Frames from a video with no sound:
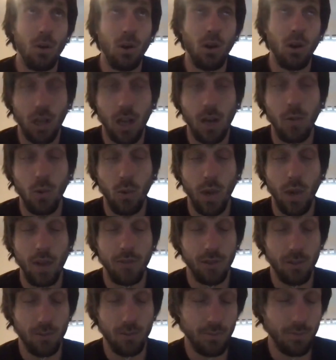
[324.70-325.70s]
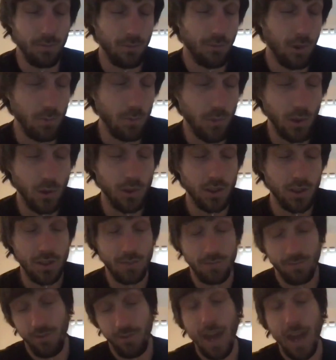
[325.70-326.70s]
away from those
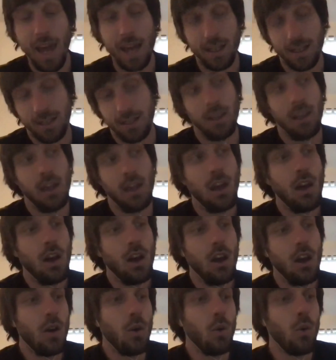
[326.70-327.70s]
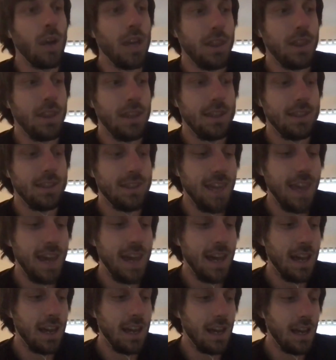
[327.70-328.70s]
facts with is
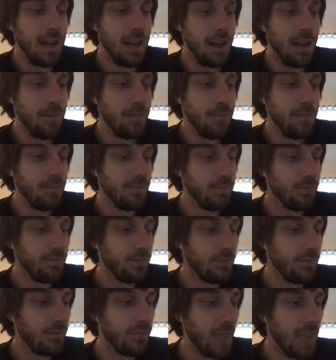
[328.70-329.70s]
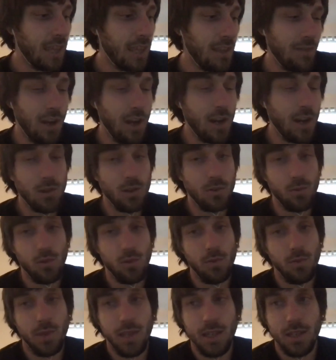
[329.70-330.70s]
that the environmental
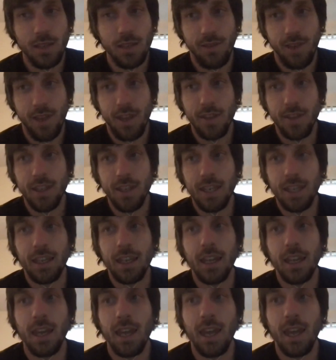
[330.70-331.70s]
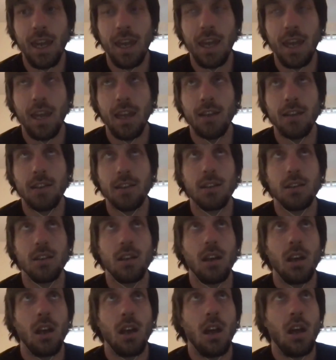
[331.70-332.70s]
movement is failing. And
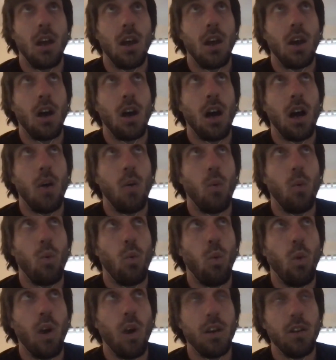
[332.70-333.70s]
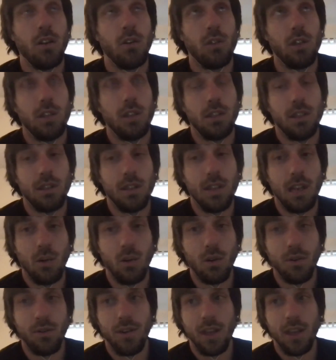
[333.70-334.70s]
one of the reasons that
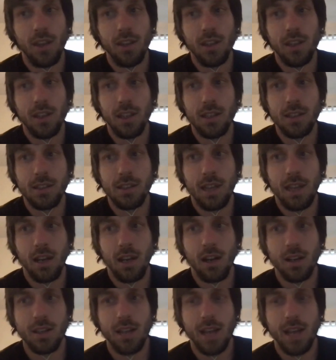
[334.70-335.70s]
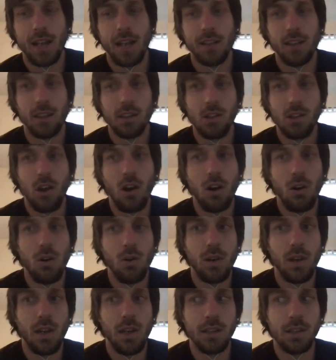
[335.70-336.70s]
we're failing is that our tactics
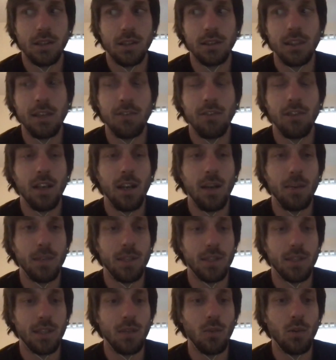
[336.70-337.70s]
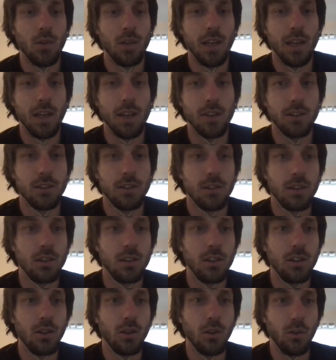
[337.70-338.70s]
always leave it up to someone else to
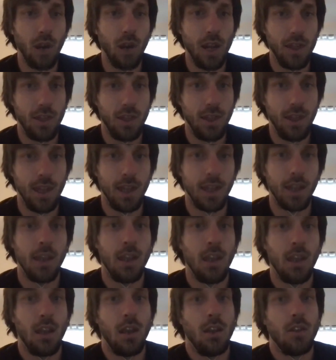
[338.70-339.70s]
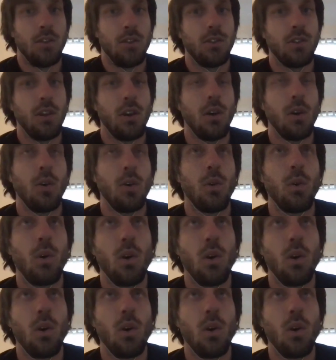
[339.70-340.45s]
do the right thing. So